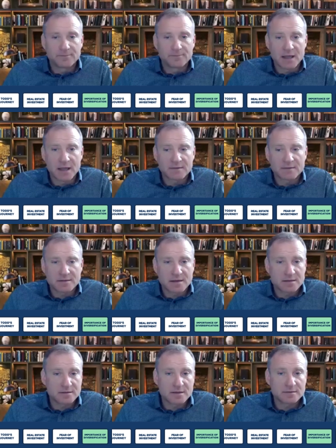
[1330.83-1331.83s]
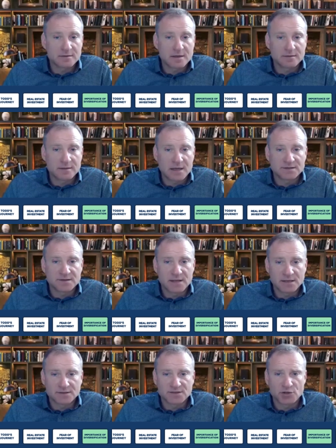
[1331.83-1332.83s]
Yeah, that, that, that, that,
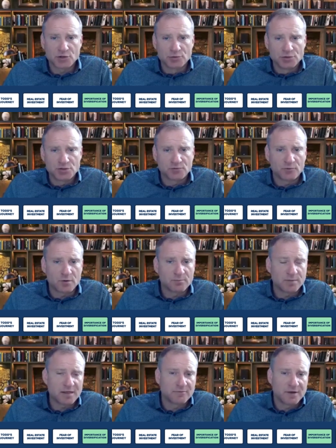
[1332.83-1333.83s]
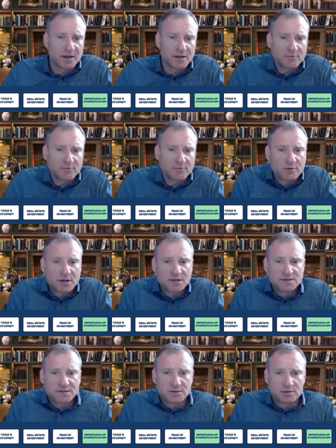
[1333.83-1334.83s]
that's huge. By the way, what
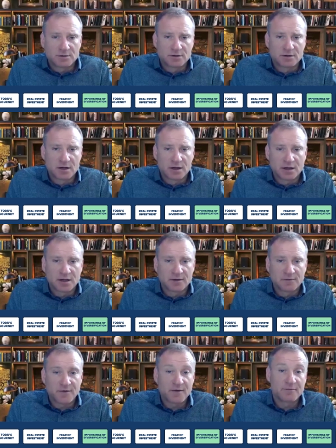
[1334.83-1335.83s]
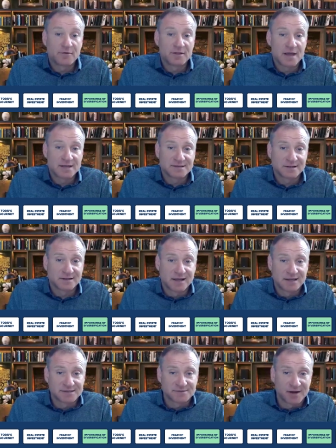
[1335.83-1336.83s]
is your uh, uh, favorite asset
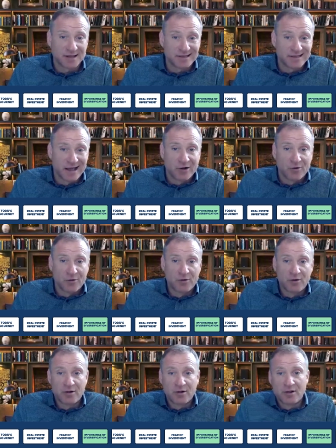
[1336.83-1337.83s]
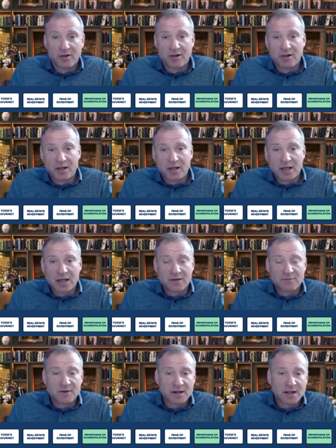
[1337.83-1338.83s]
class right now uh,
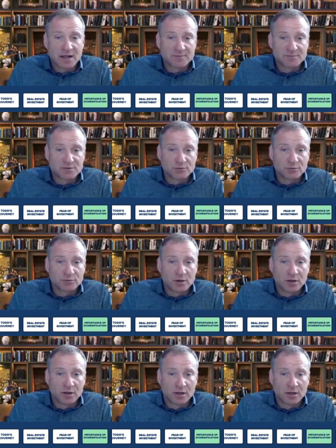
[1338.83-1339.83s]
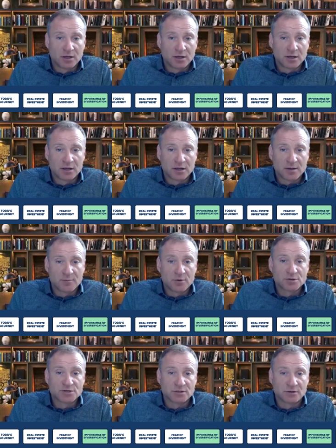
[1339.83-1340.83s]
when it comes to uh, uh
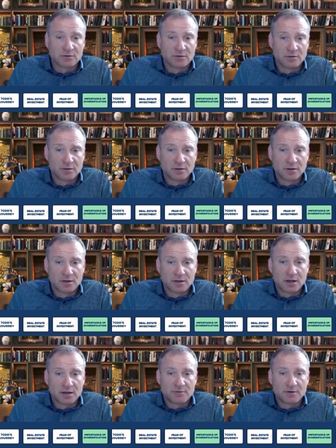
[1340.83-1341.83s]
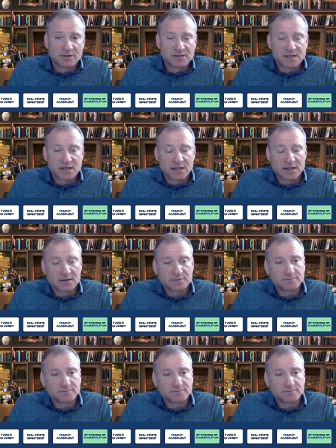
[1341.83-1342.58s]
commercial uh, real estate?